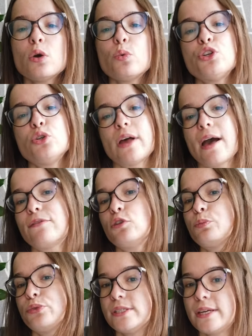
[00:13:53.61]
which you have
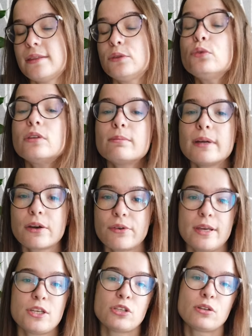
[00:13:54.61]
to present to the
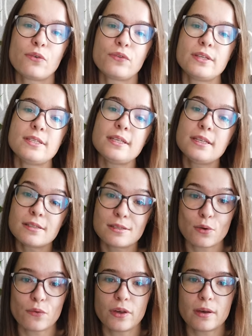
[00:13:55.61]
migration office in
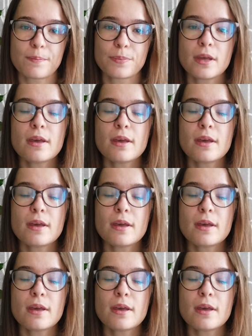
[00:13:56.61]
Sofia.